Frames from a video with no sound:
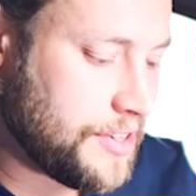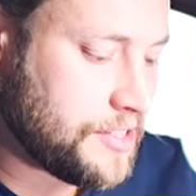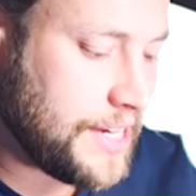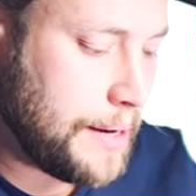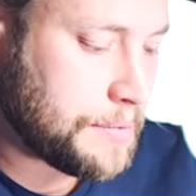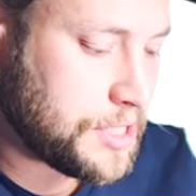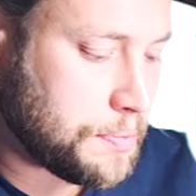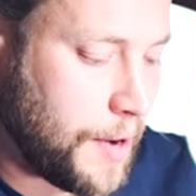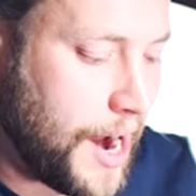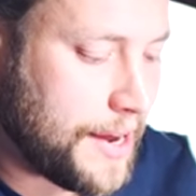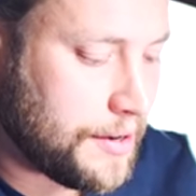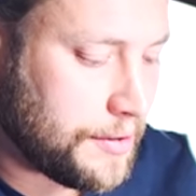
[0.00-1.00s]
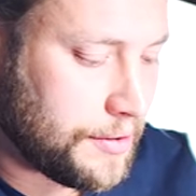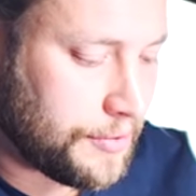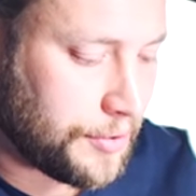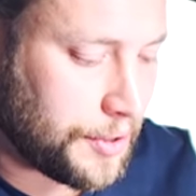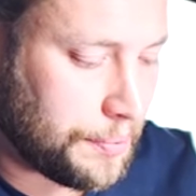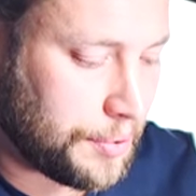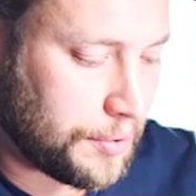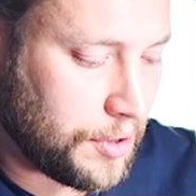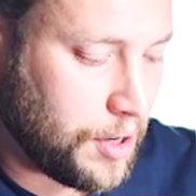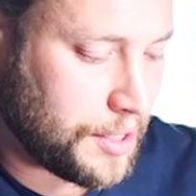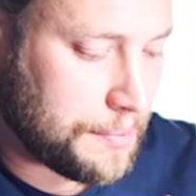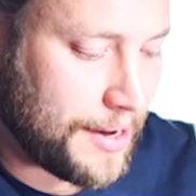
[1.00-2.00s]
in the same spot for a
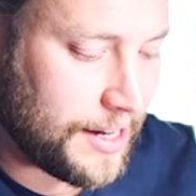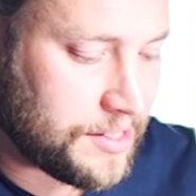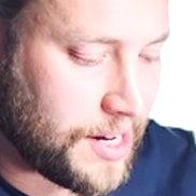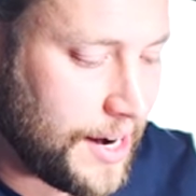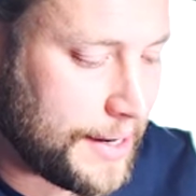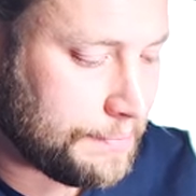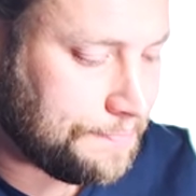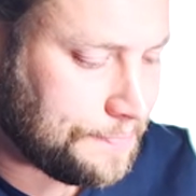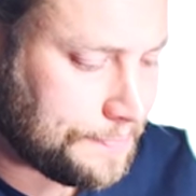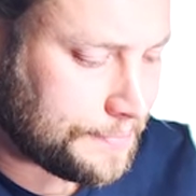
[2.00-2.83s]
prolonged amount of time.